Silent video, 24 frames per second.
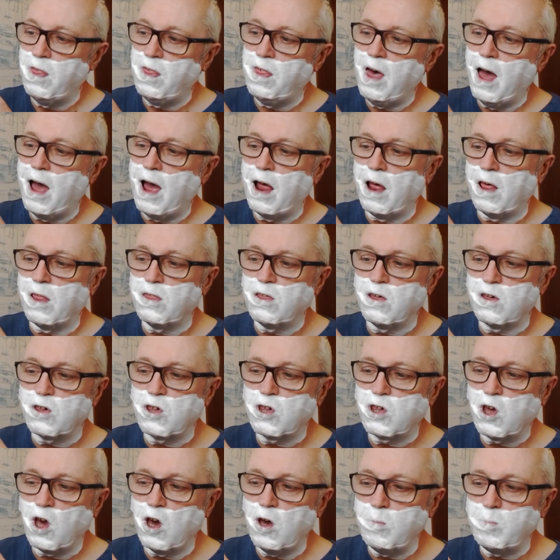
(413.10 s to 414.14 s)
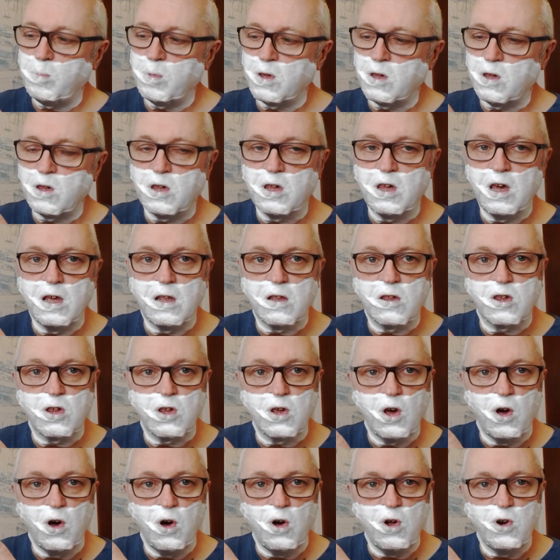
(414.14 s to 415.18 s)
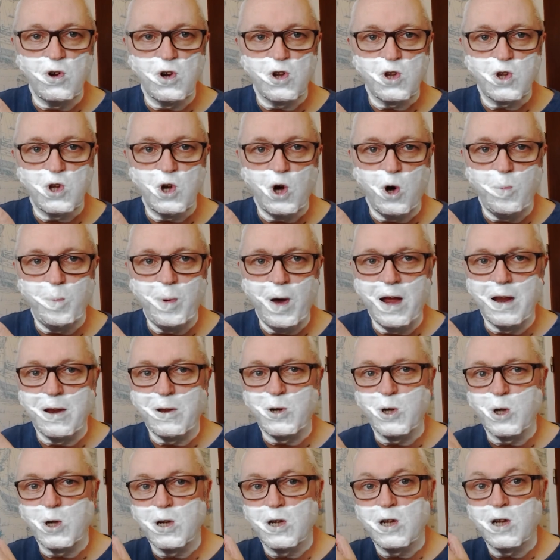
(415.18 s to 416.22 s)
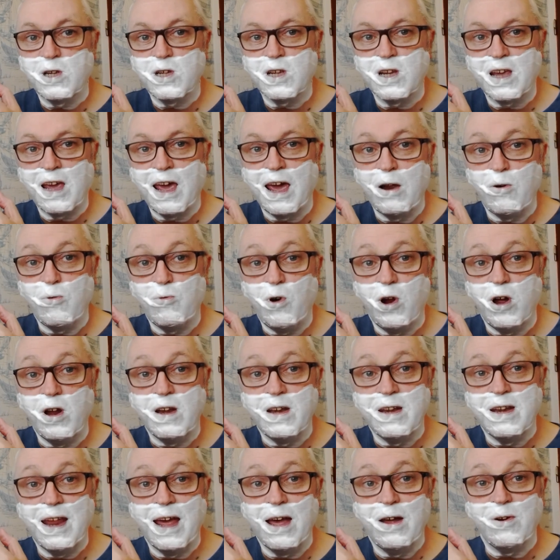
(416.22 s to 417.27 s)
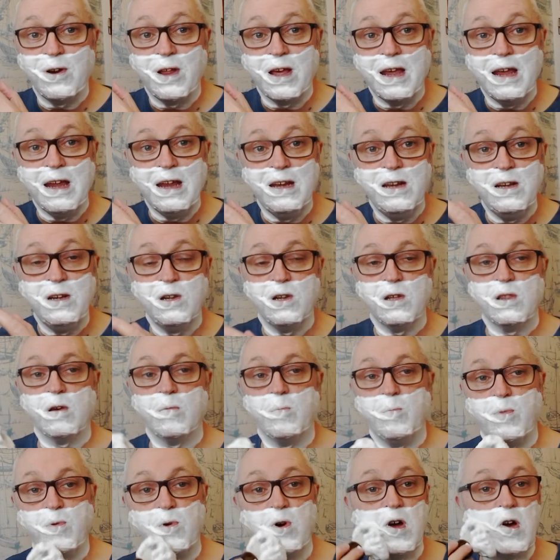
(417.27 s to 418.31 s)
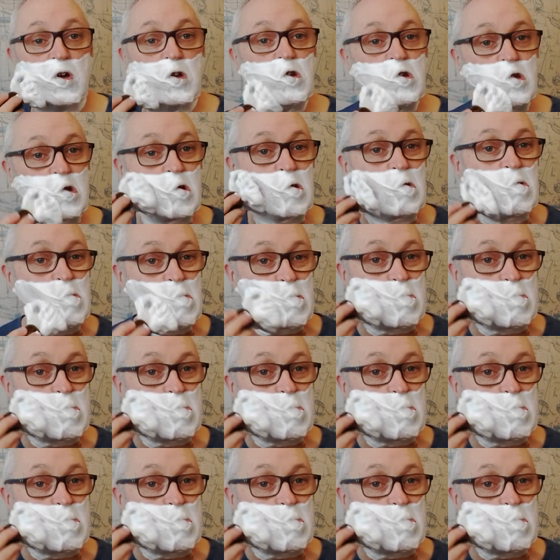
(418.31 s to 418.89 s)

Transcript: that the soap sits on the top edge and doesn't get right down into the brush.